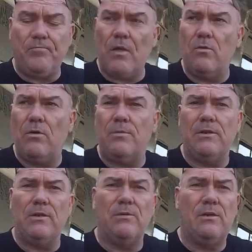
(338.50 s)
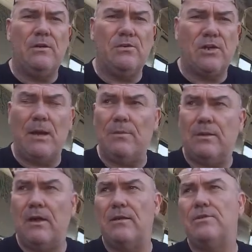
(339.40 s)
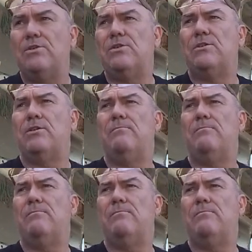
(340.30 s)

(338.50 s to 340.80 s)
All I've been doing the last couple of days is